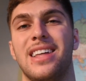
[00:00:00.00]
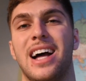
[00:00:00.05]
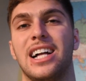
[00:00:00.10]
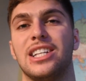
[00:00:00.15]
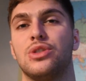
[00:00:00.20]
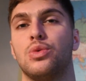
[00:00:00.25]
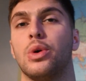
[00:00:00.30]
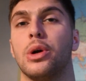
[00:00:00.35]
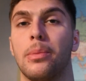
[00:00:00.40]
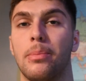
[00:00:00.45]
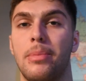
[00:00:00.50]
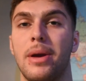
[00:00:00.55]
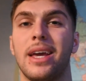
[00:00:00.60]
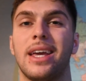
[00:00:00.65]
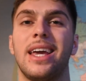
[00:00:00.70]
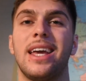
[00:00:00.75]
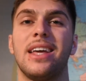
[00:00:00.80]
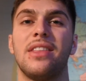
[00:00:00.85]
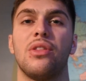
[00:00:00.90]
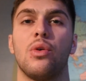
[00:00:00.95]
That's where
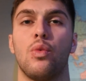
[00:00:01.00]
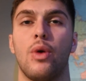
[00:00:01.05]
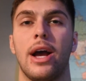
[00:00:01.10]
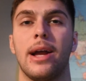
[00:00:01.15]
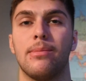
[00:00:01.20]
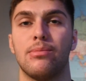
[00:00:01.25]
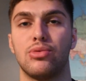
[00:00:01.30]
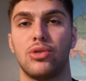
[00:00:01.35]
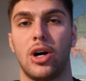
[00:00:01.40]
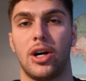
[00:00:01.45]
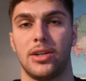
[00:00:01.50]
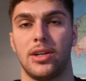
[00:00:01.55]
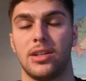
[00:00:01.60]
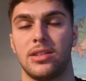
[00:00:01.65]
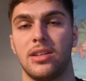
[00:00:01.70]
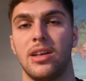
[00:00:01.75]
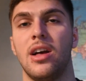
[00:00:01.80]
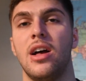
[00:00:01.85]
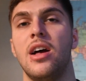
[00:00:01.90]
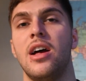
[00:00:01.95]
picking the right
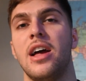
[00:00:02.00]
product